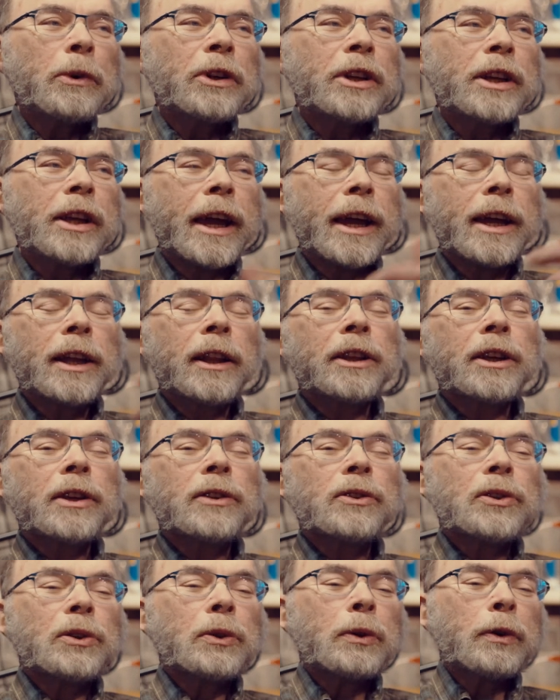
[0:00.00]
an
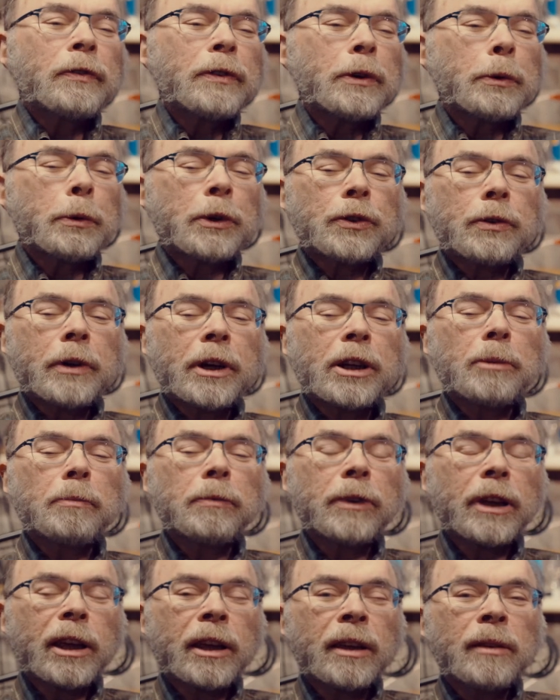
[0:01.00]
alien do if it were trying to
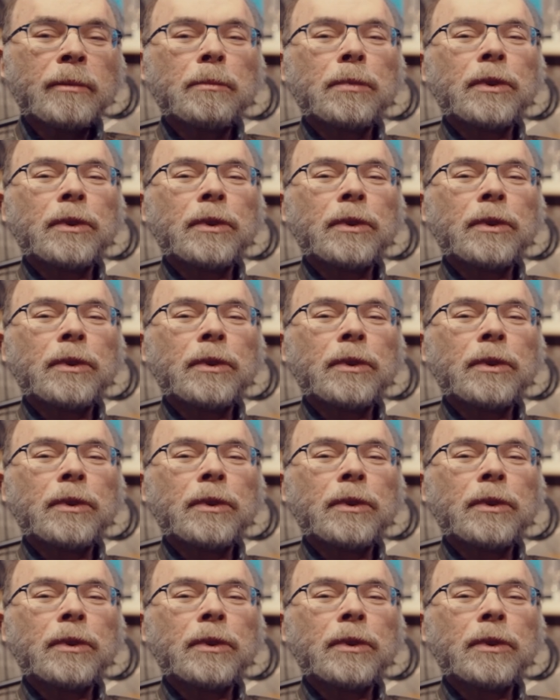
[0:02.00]
play